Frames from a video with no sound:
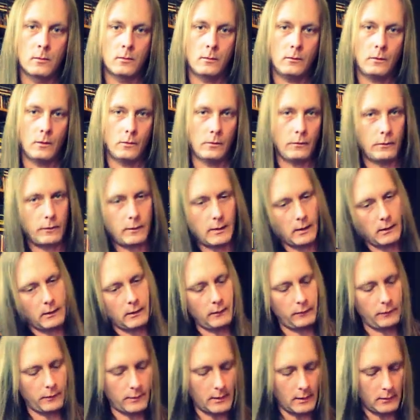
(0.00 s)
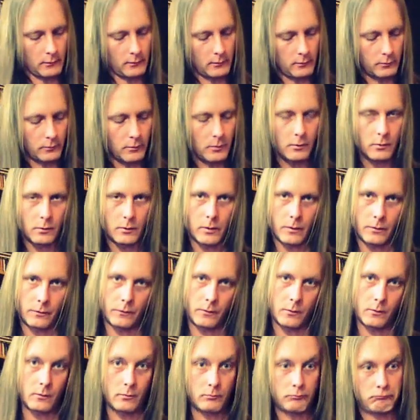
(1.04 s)
So it just kind of gives it that little roller
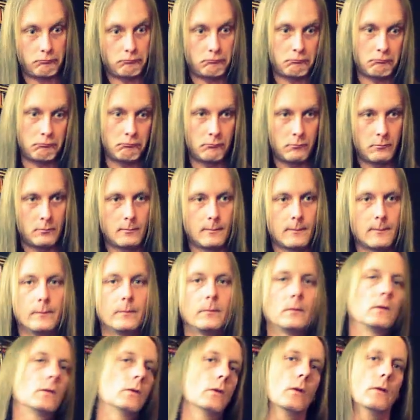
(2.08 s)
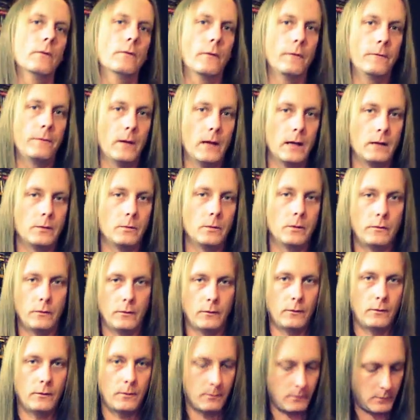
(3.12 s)
coaster sort of effect, which
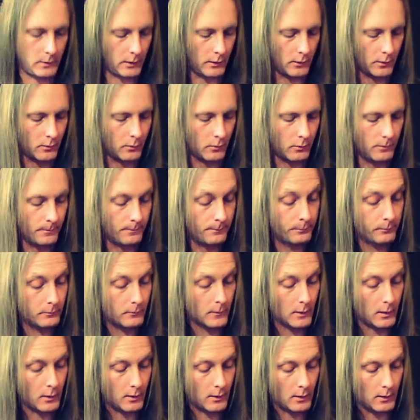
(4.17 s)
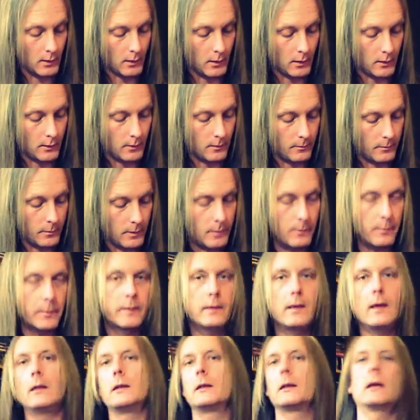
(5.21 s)
is kind of cool. But
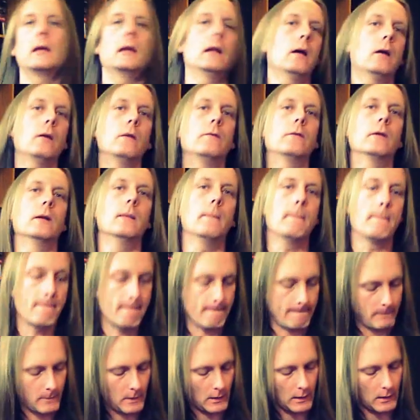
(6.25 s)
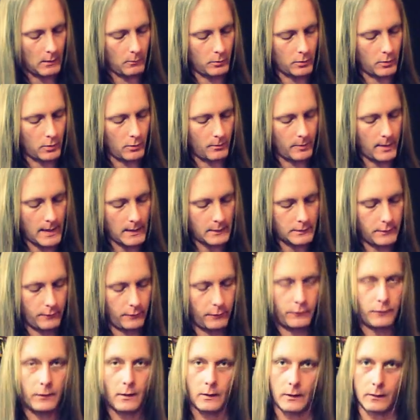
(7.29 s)
then to get out of it, I will go back to the
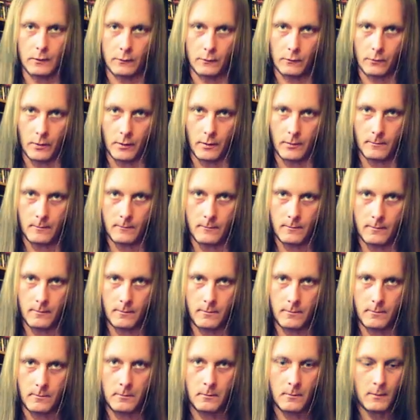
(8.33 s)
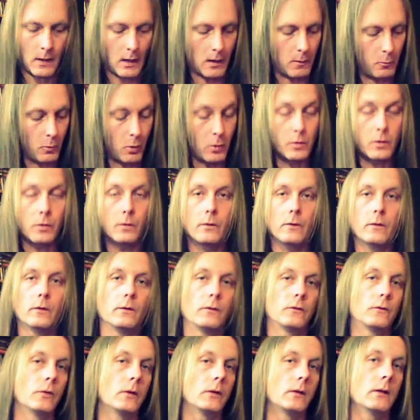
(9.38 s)
2nd string. I won't go to the
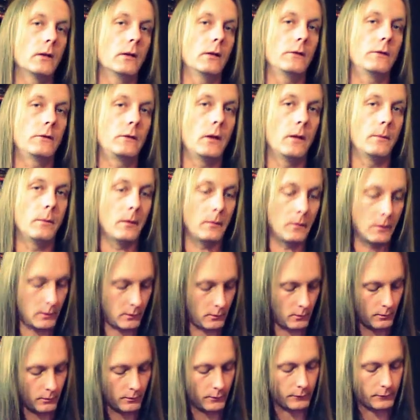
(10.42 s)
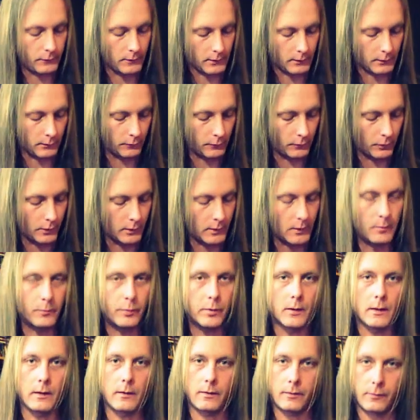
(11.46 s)
string that I skipped. I'm going to go to the 2nd string and
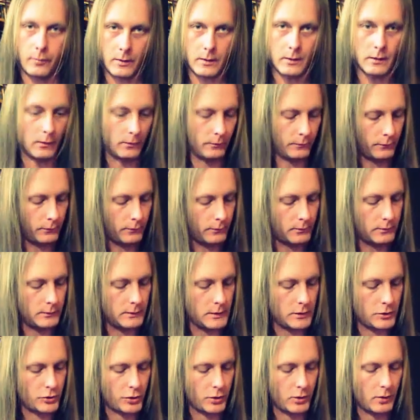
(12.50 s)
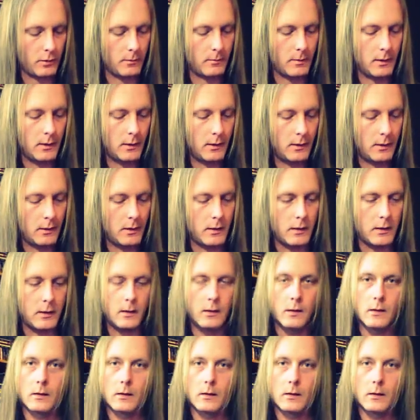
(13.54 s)
play 3 notes. D sharp, E,